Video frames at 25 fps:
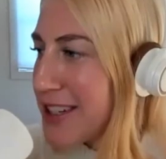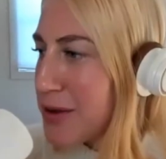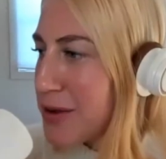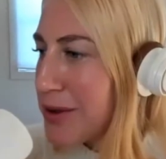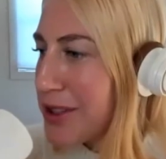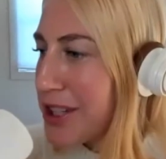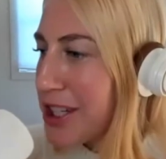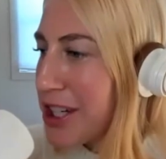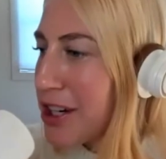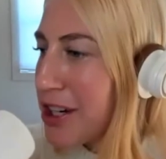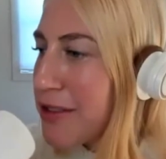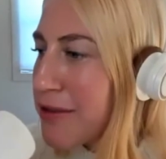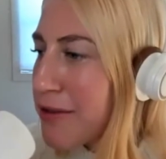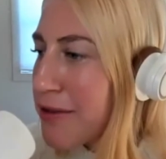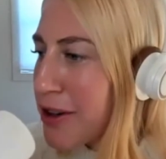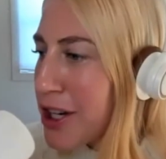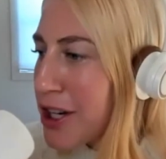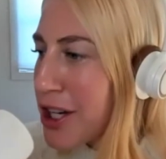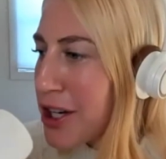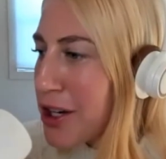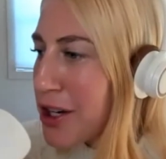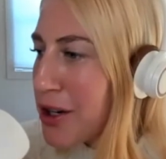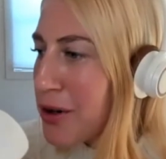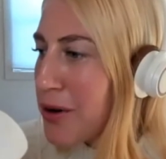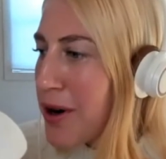is really good for
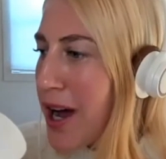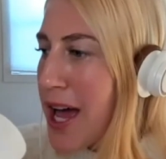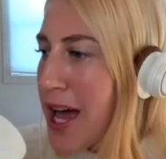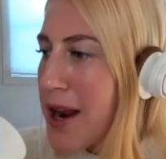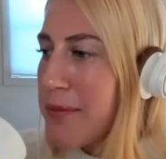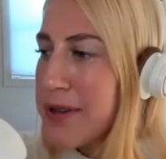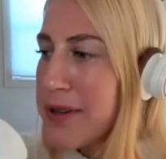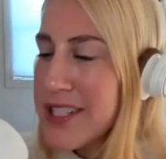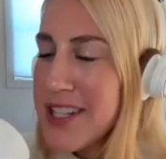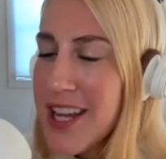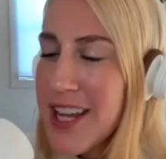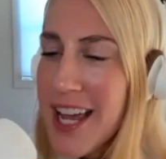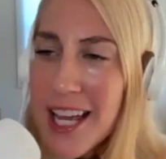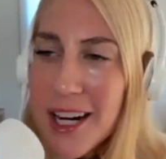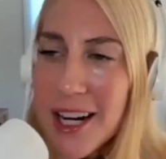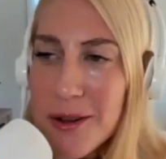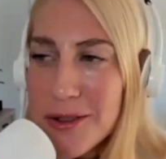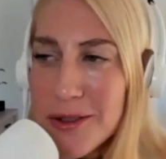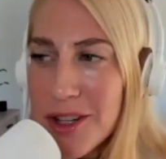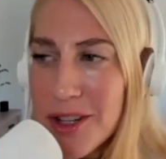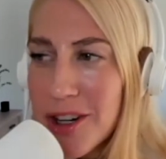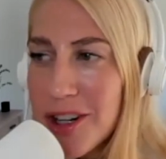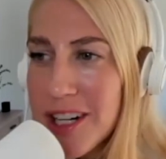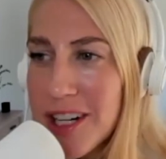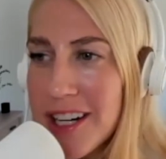you. And
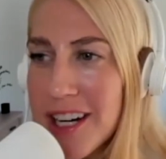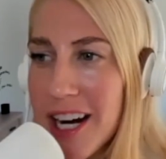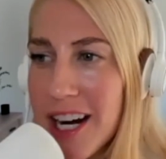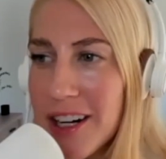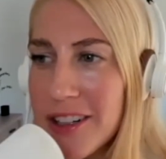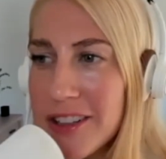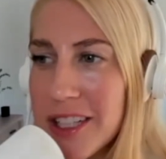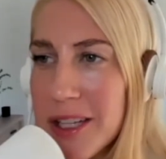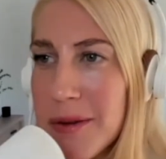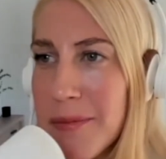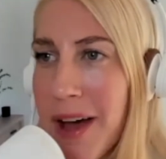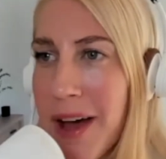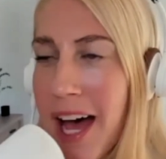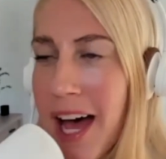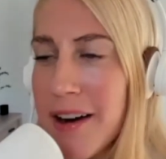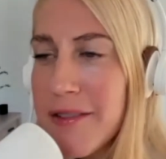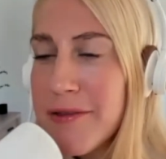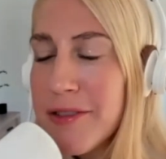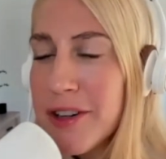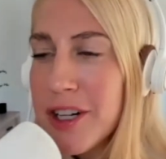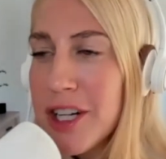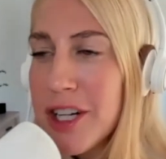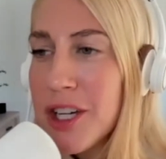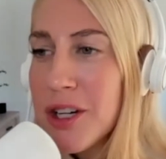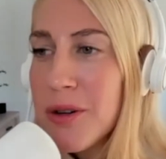potatoes aren't inherently
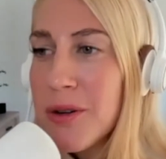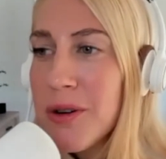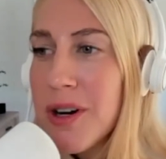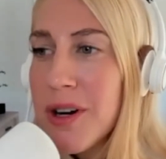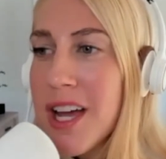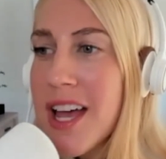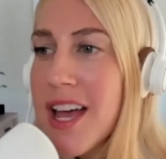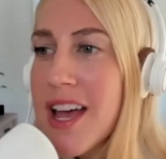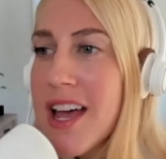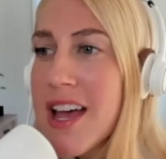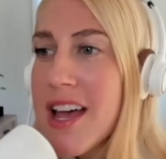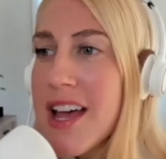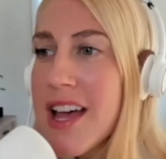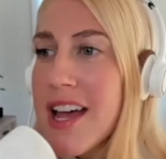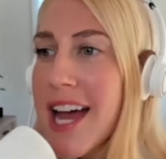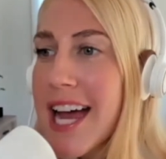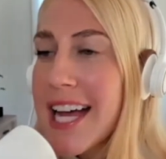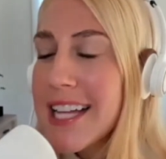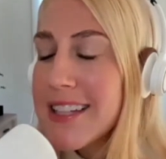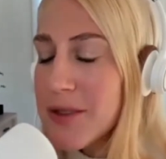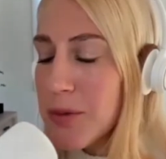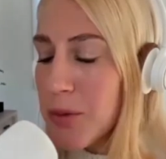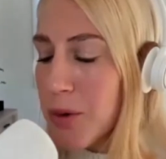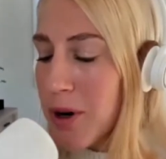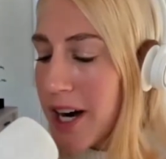bad for you.
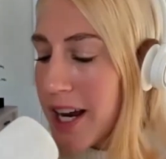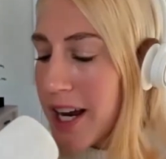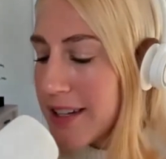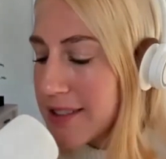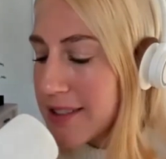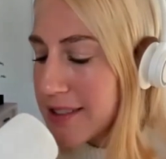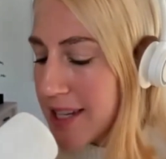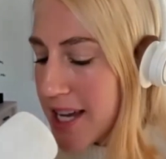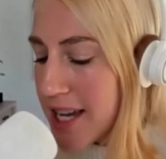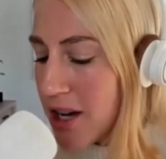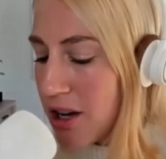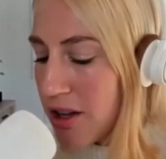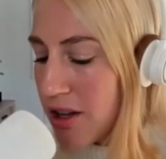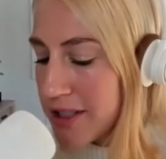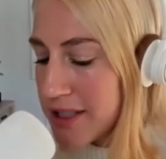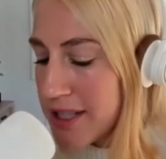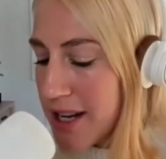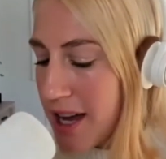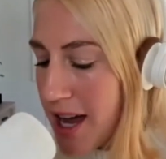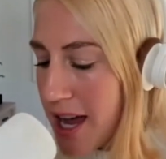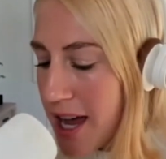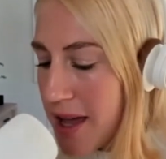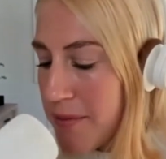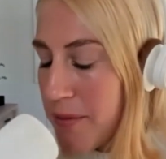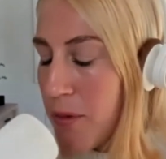It's what I say all the
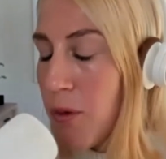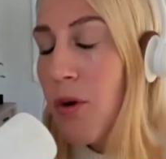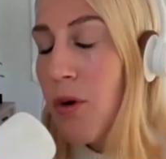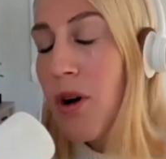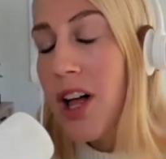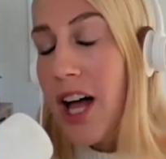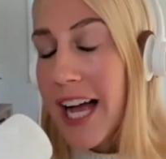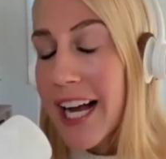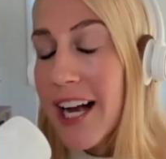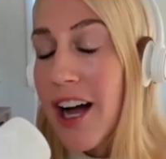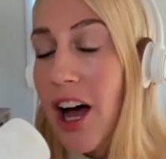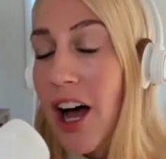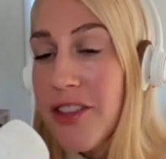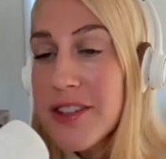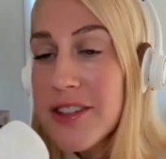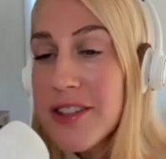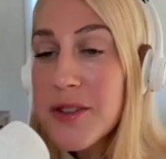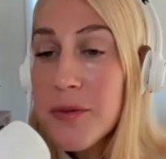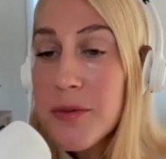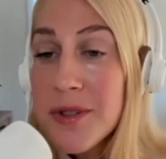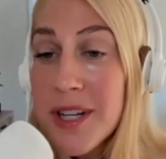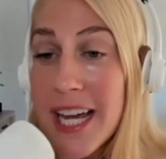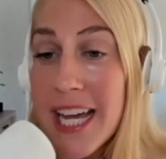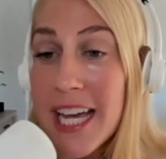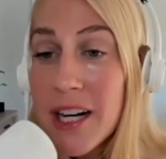time. Well, I got
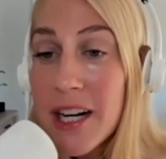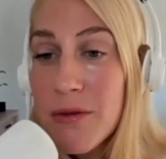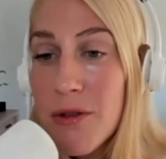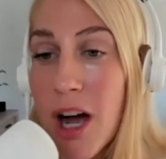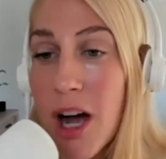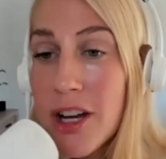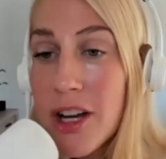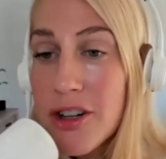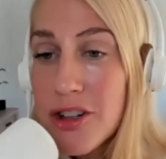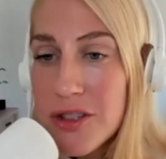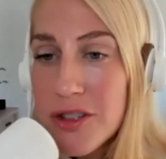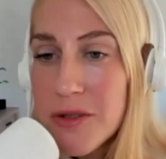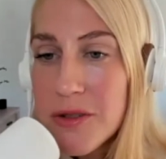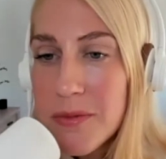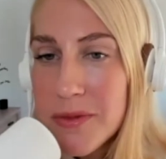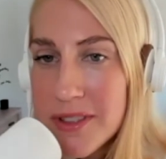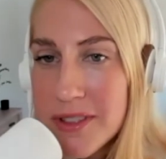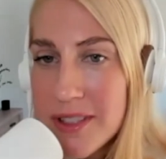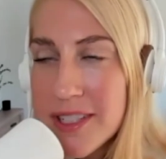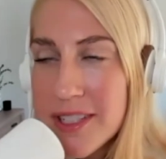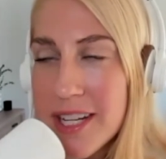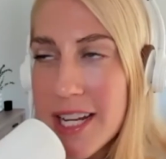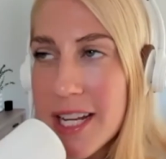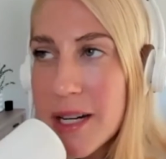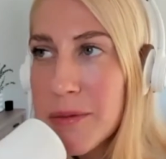this from Diana Rogers from
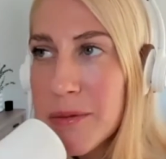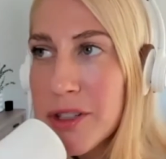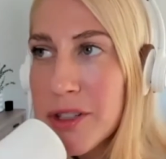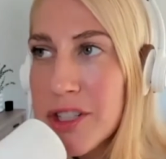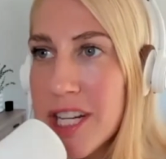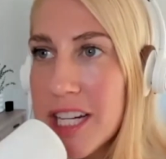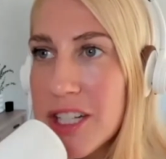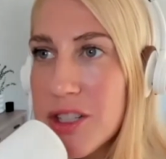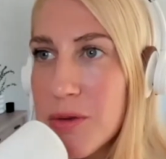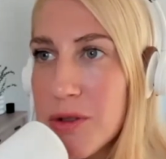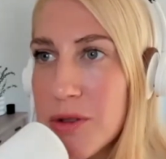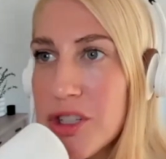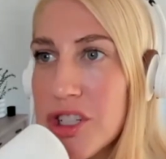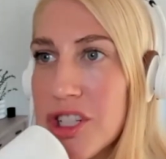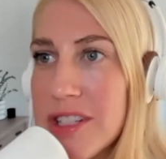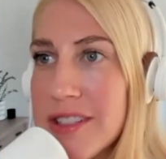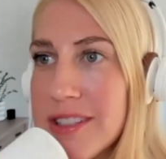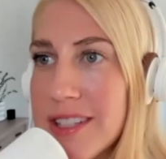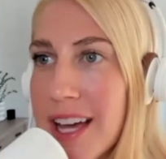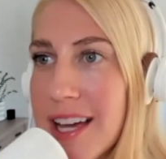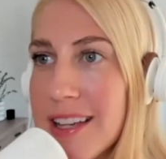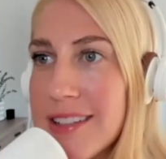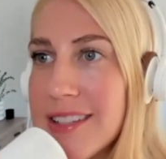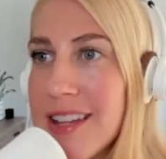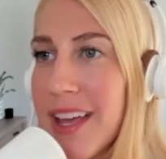Sustainable Dish, where she
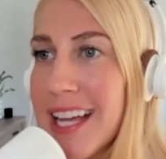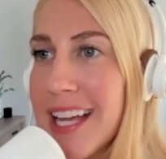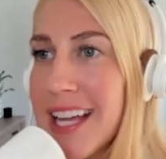says,